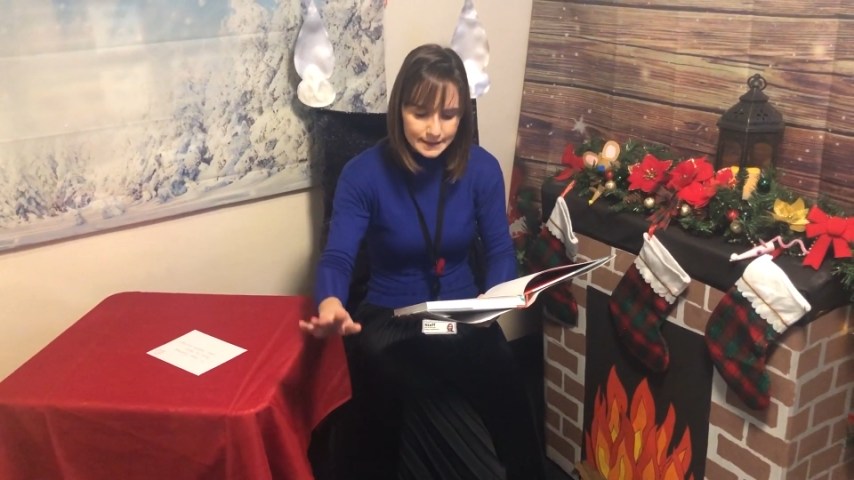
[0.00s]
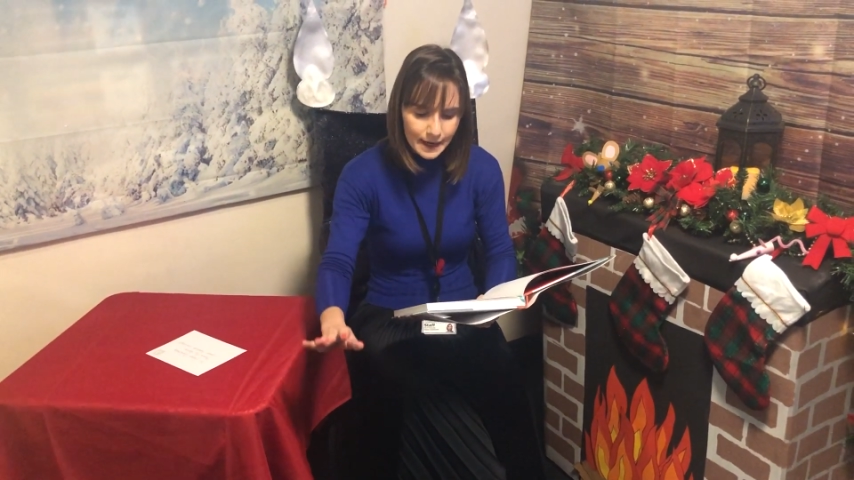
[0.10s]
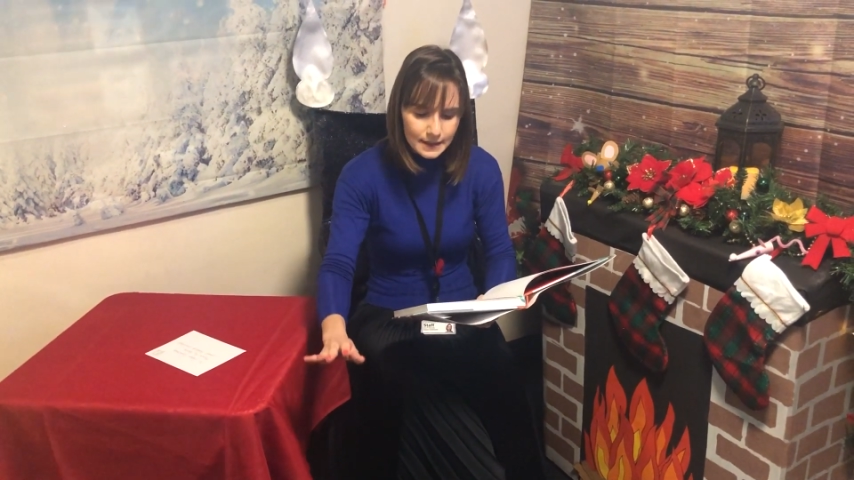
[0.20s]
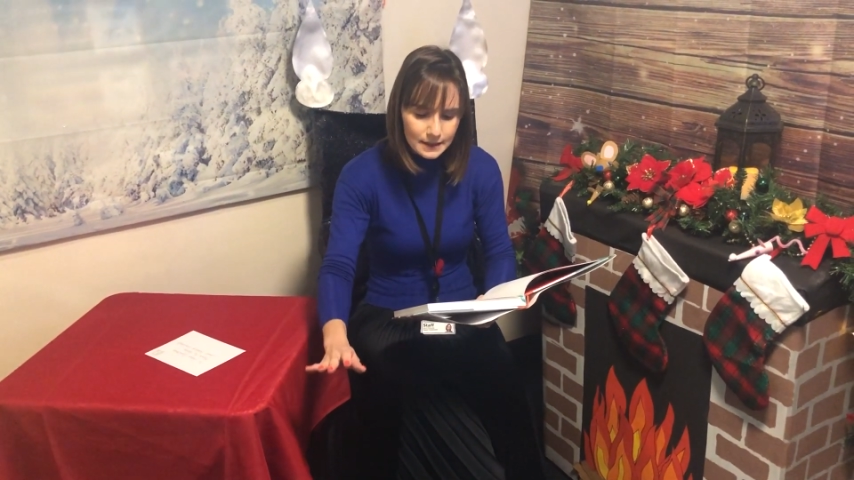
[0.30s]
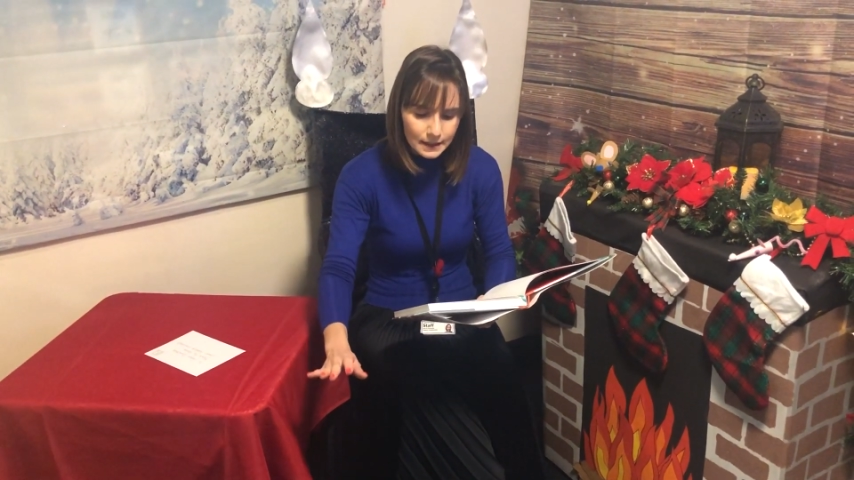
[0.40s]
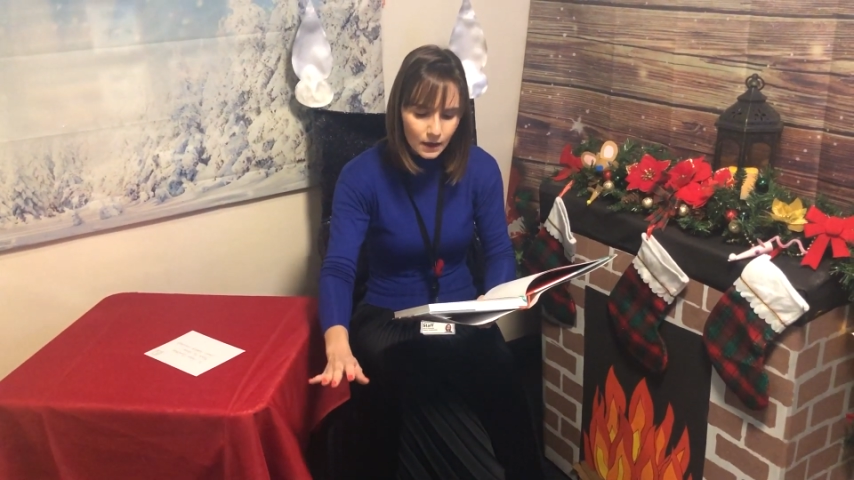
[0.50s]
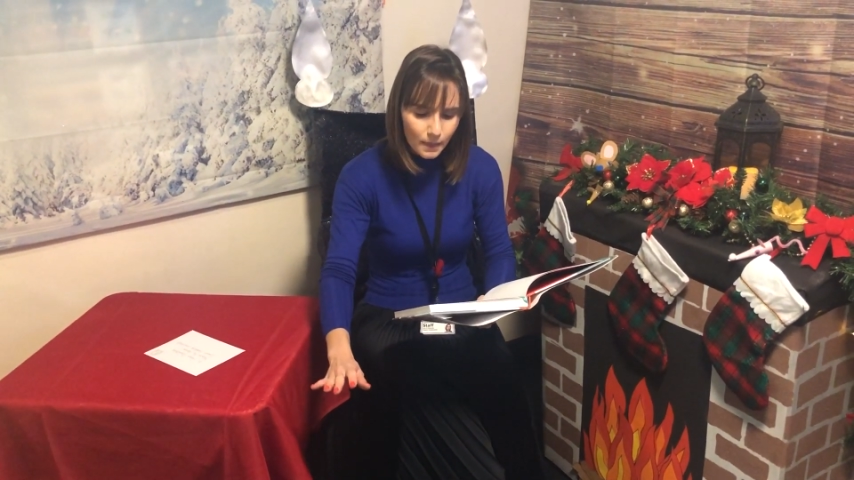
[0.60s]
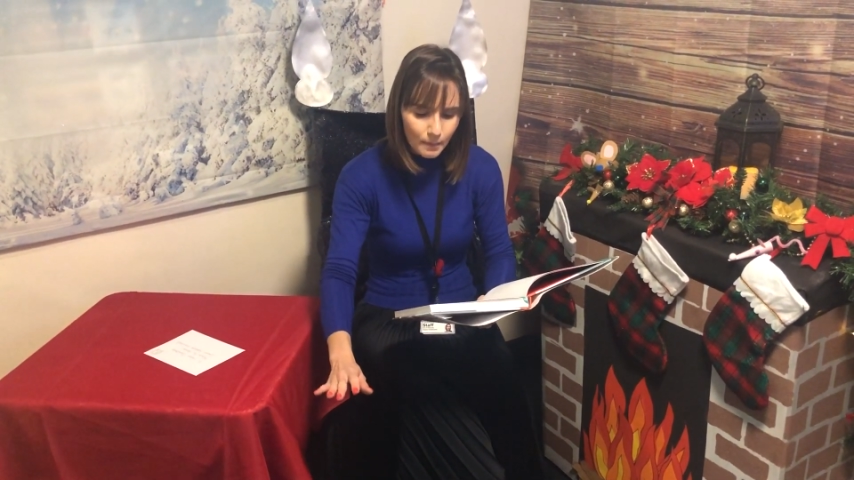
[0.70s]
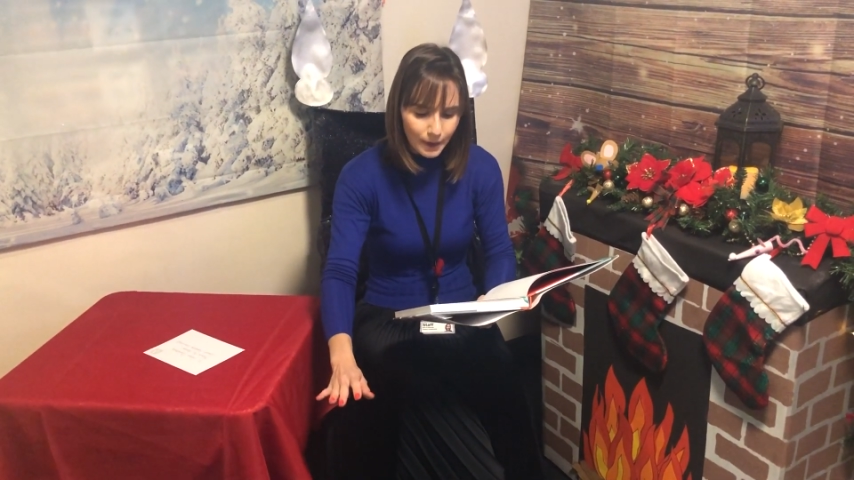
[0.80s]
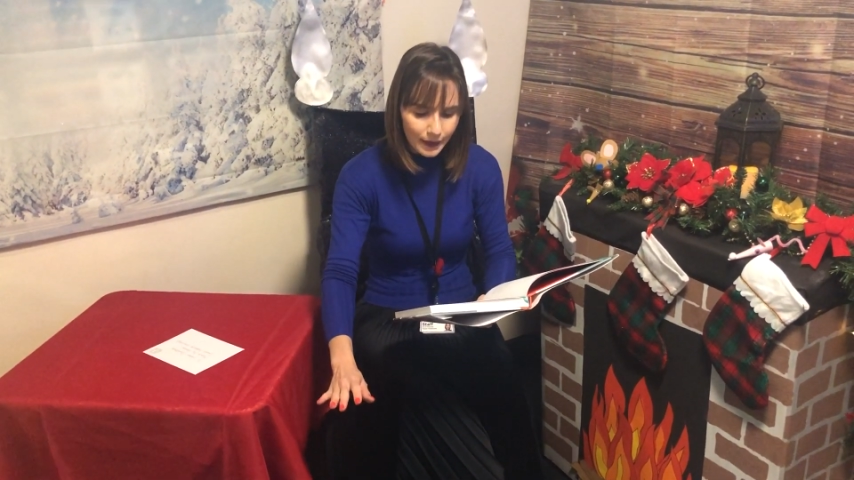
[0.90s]
daintily on
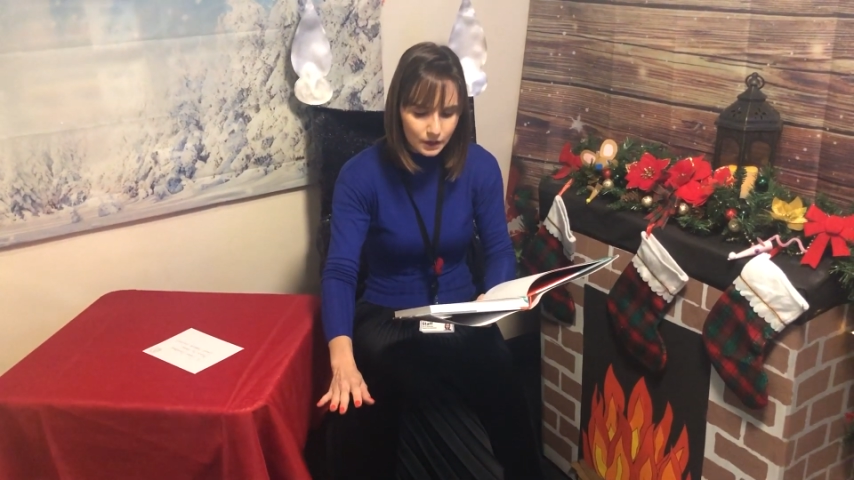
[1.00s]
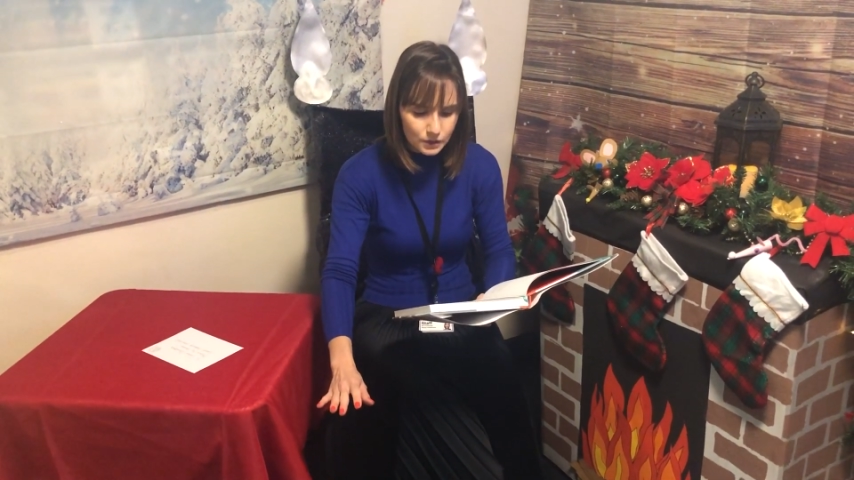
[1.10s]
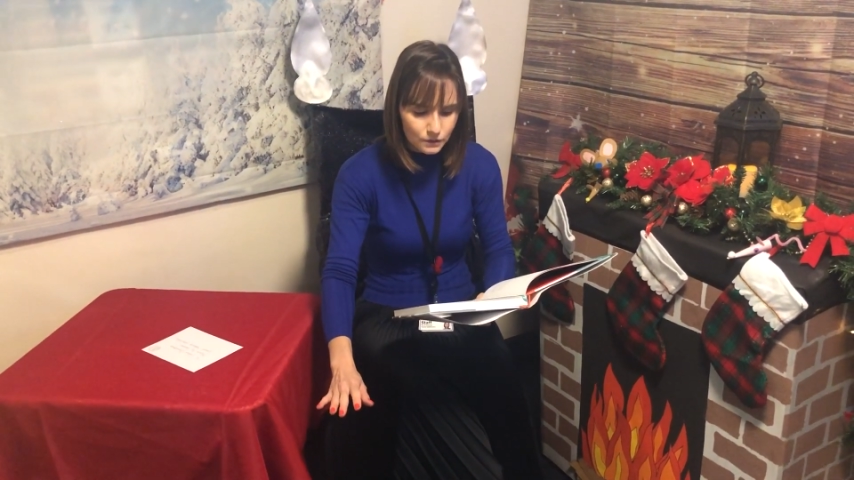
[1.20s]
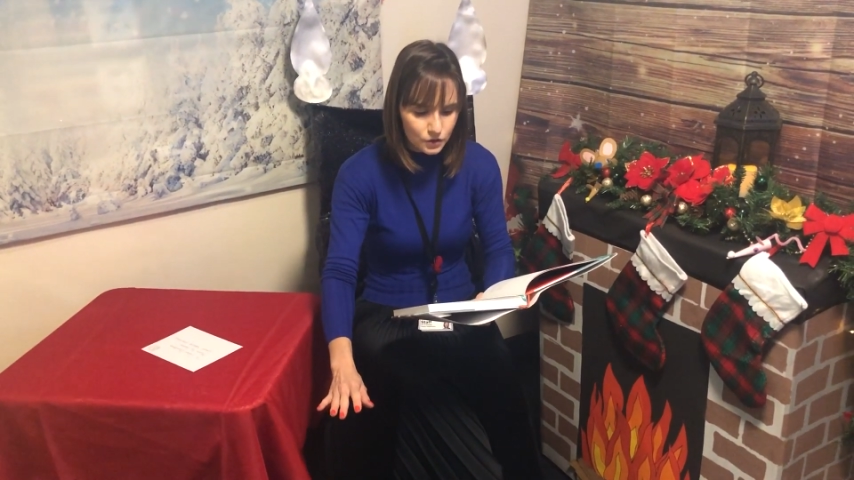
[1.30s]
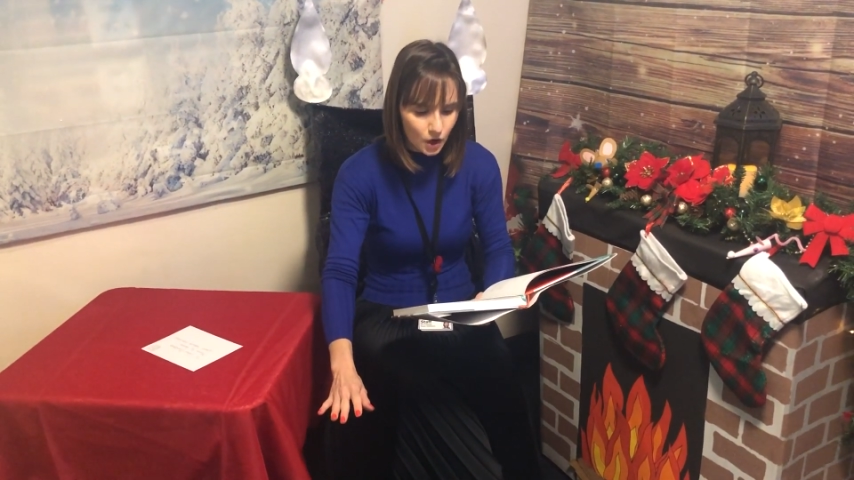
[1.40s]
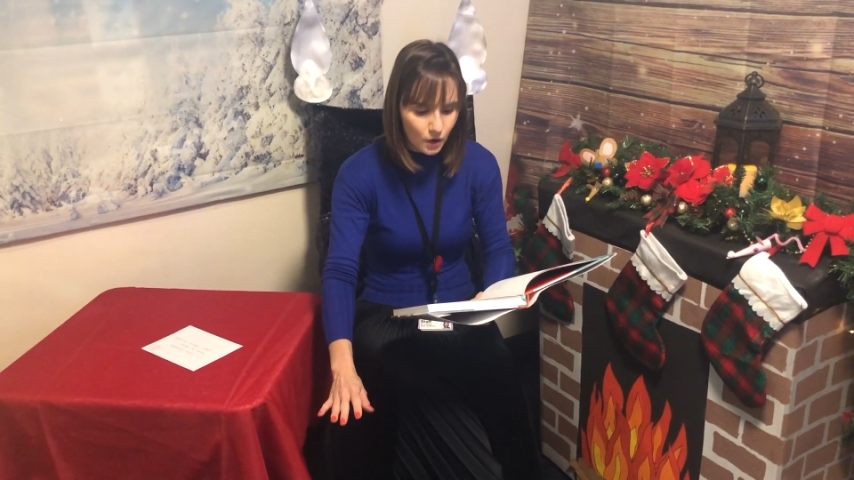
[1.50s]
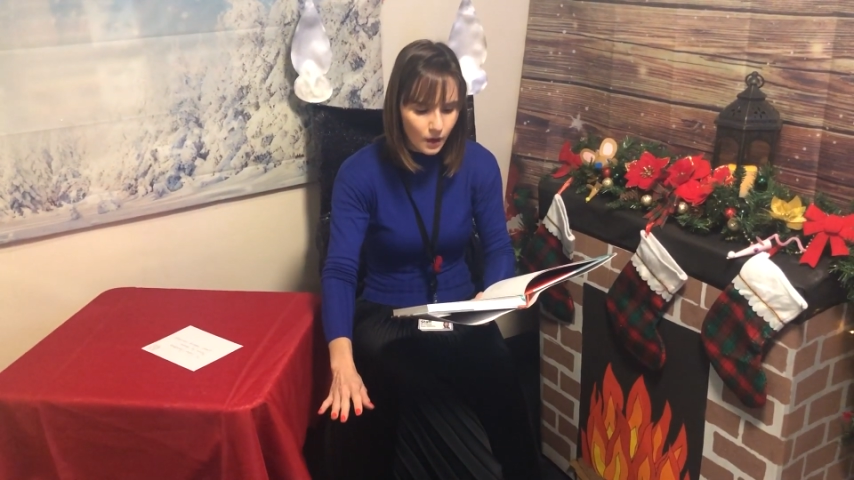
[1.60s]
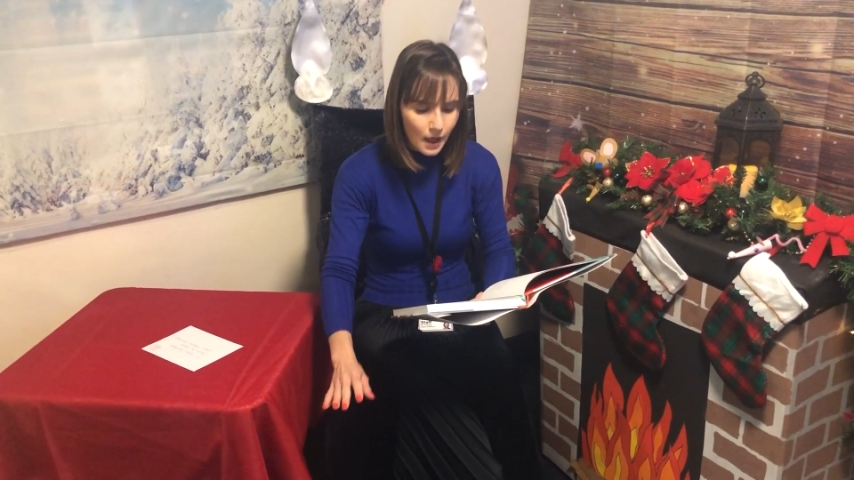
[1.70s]
the blanket of snow